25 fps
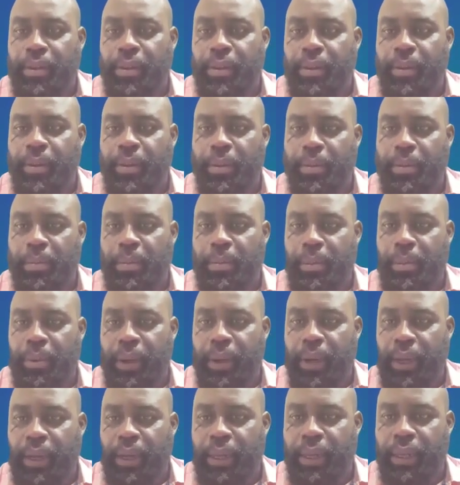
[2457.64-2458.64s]
Annie,
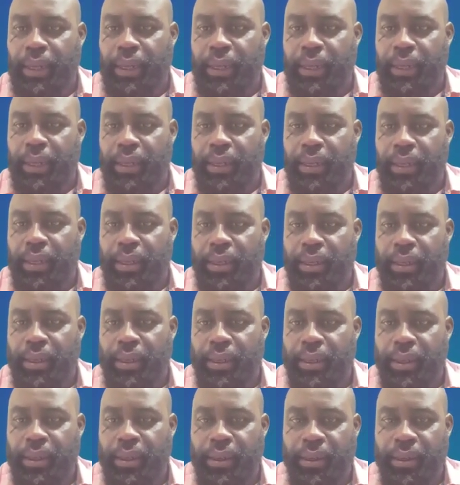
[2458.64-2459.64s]
yes, we'll have a short time to